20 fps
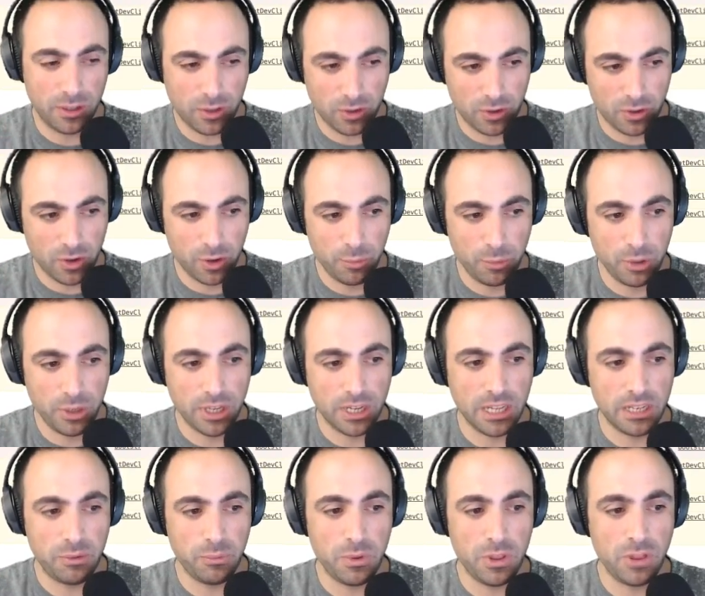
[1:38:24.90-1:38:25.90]

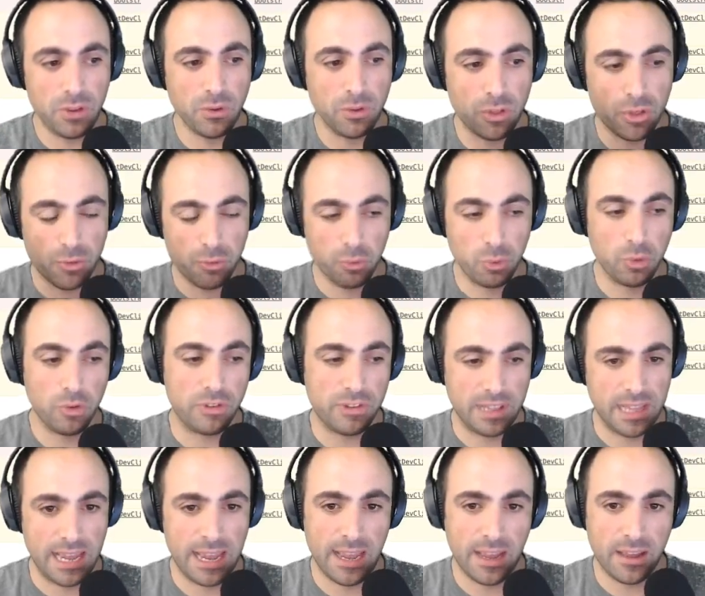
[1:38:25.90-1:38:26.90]
communicating with you through
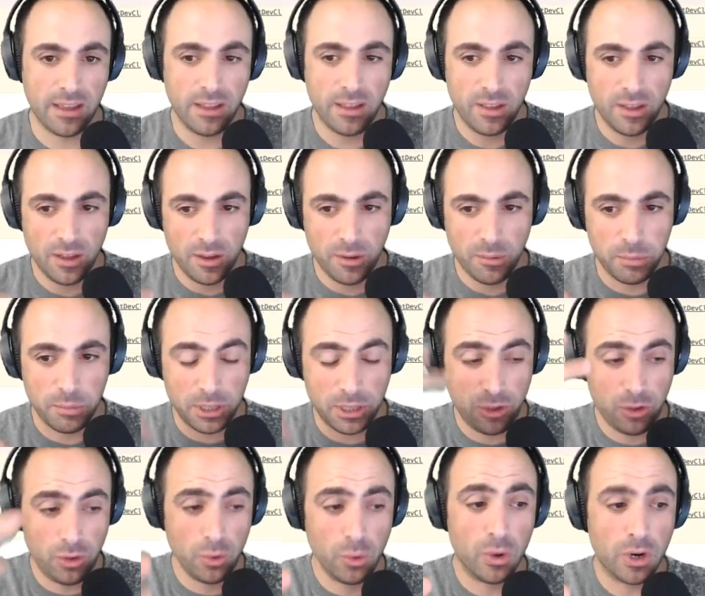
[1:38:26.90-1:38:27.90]
Slack,
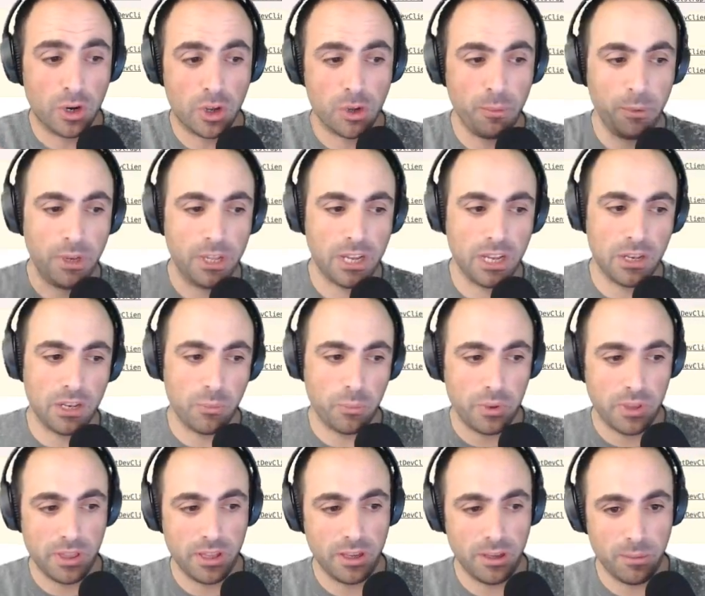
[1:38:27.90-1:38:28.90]
but you are communicating
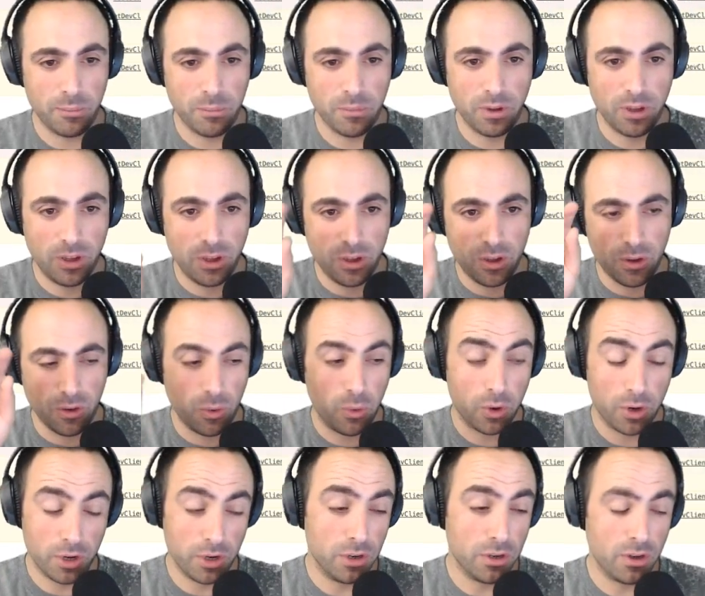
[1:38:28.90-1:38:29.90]
with him
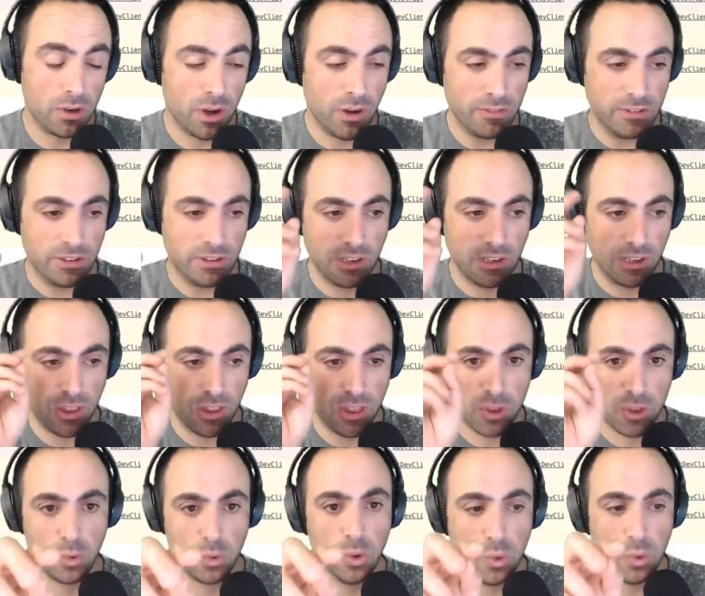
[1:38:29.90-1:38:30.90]
or her, obviously,
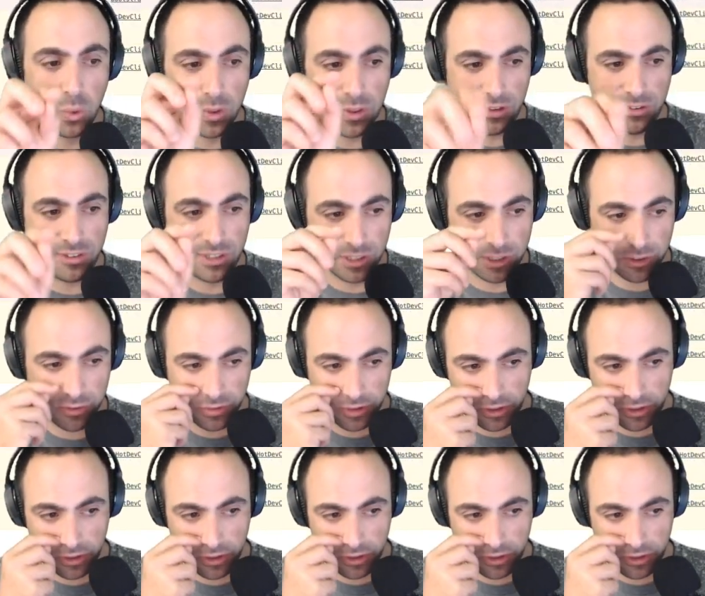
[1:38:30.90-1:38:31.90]
through this
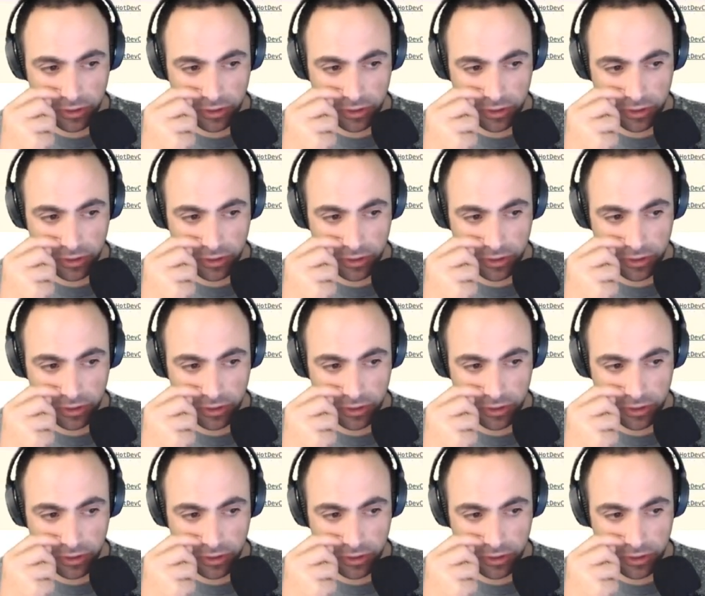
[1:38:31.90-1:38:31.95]
interface.